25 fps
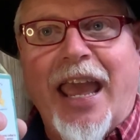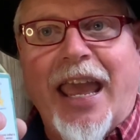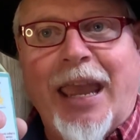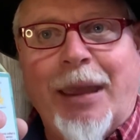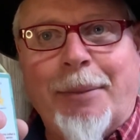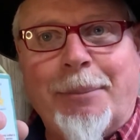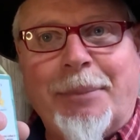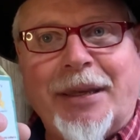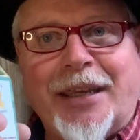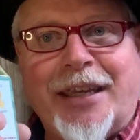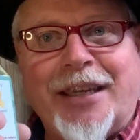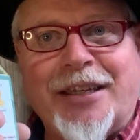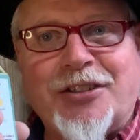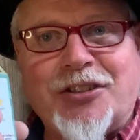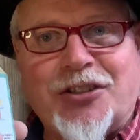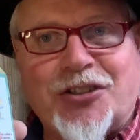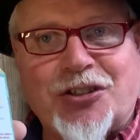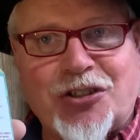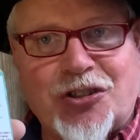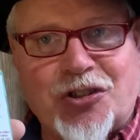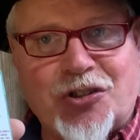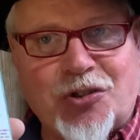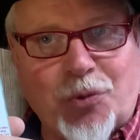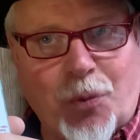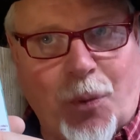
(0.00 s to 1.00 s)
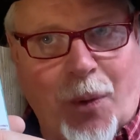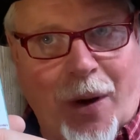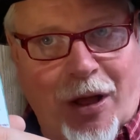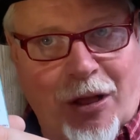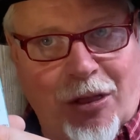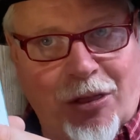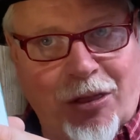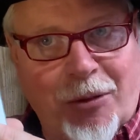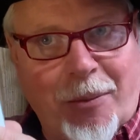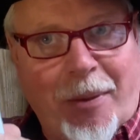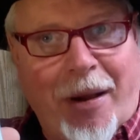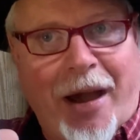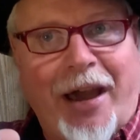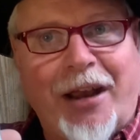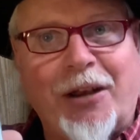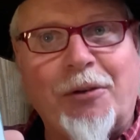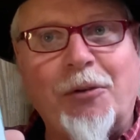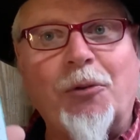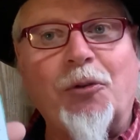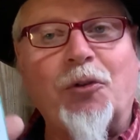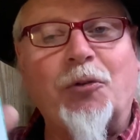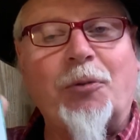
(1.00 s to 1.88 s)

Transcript: it begins to swell the bottle,